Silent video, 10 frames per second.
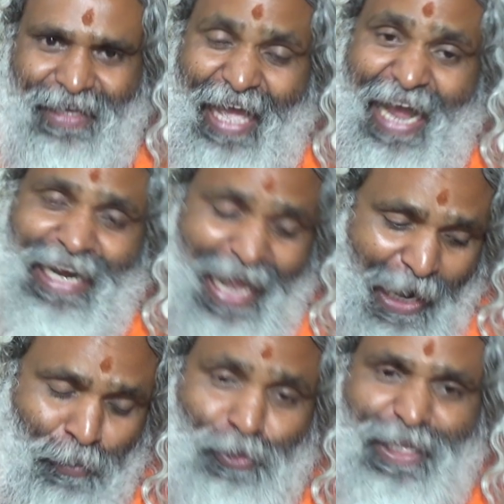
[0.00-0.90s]
And
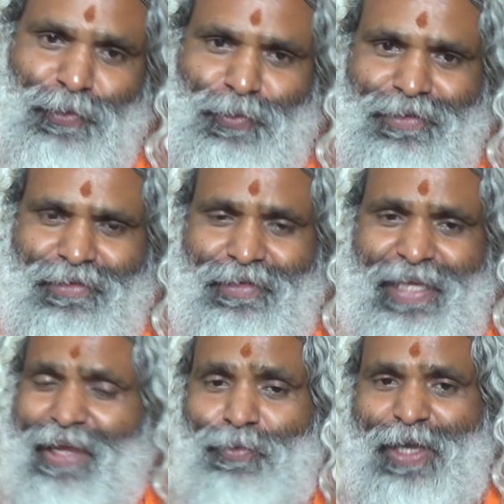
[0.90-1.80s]
how do they do?
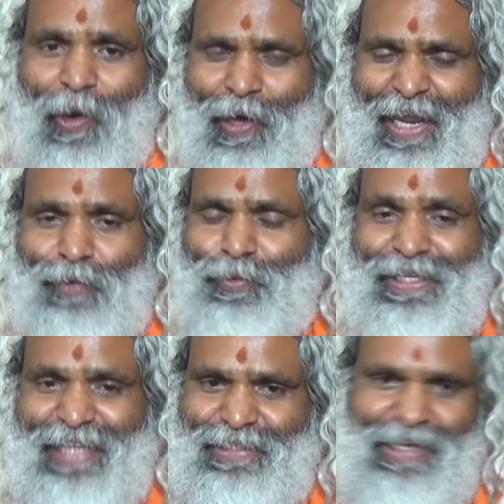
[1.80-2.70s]
Yeah, we all are
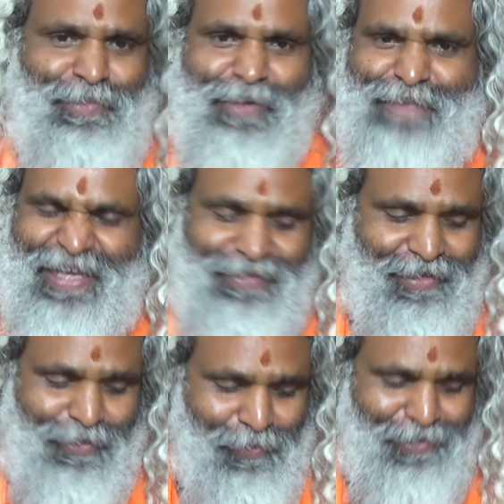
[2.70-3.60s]
doing that. Some abhyasa or
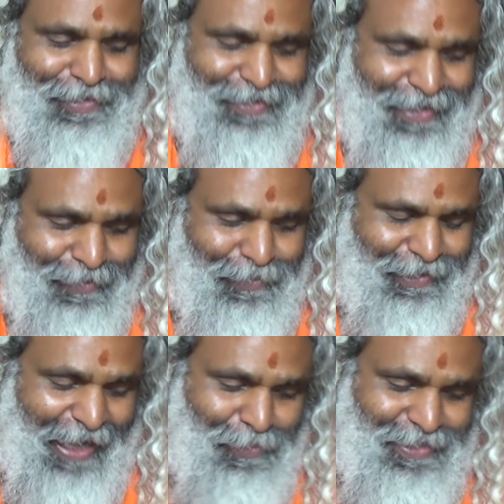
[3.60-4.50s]
other. No.
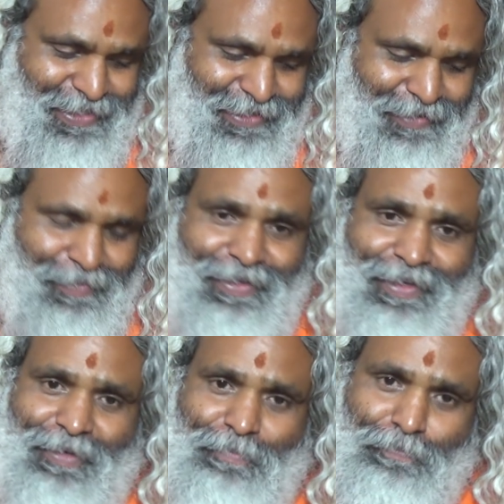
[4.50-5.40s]
Look how it says.
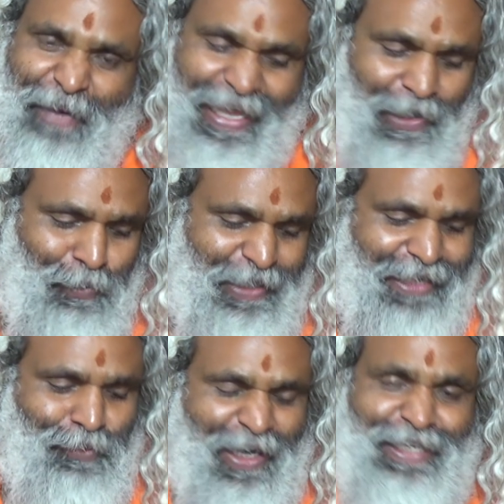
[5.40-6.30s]
Prior to
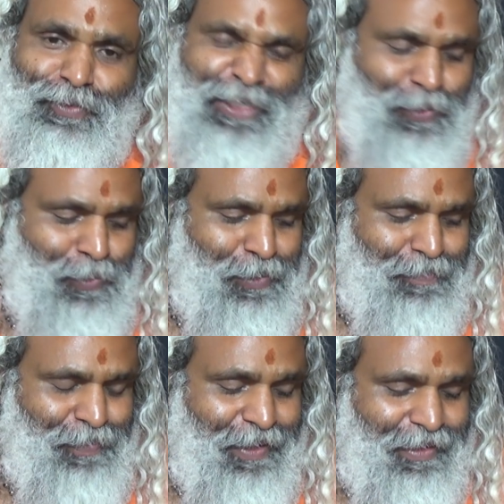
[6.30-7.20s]
that, what you need to do?
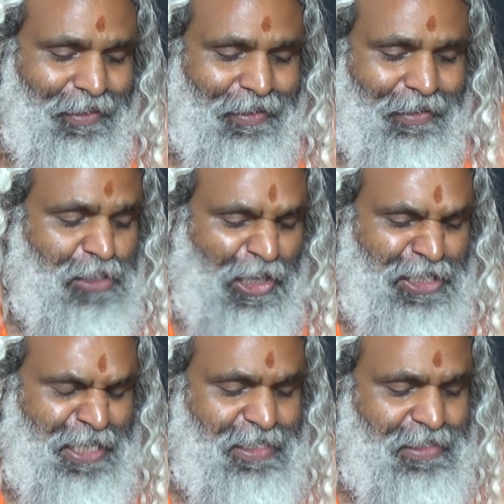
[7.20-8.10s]

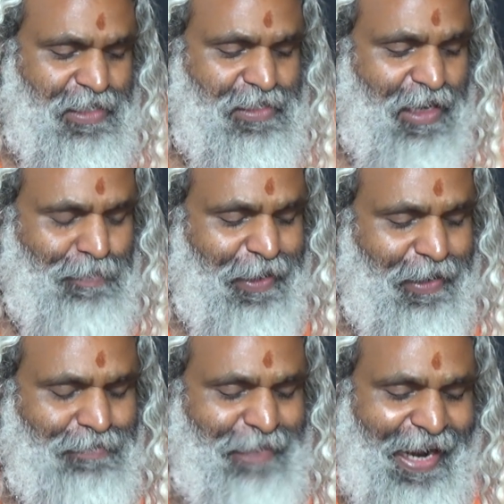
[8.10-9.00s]
Sanyasya sarva
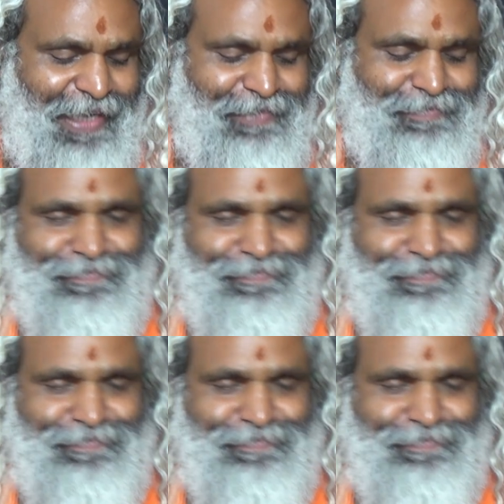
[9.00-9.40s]
karmani.